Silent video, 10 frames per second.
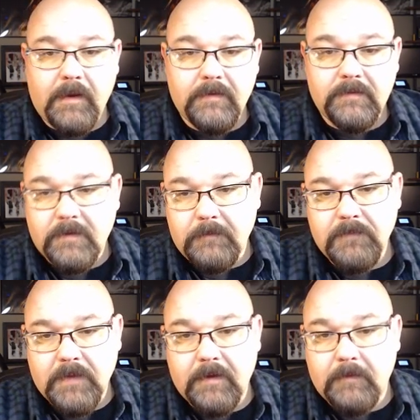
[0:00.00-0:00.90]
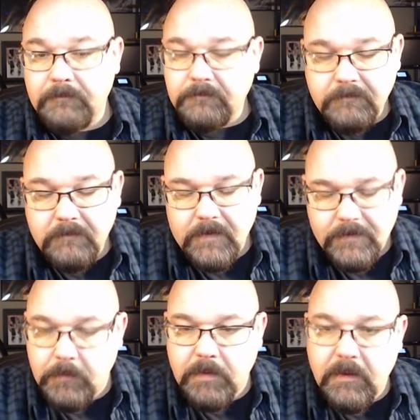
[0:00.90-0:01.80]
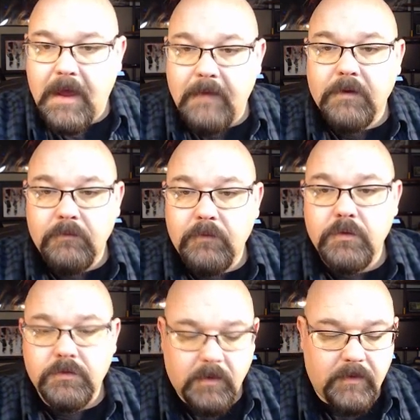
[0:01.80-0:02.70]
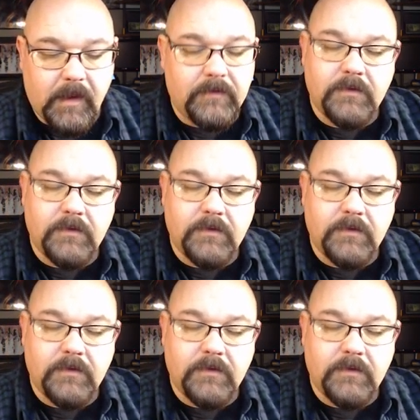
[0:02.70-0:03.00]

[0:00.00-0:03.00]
because some people have confusion with that.